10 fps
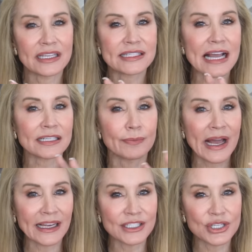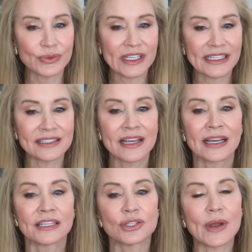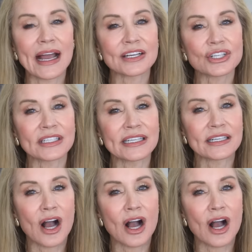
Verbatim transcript: the exact balance you need to actually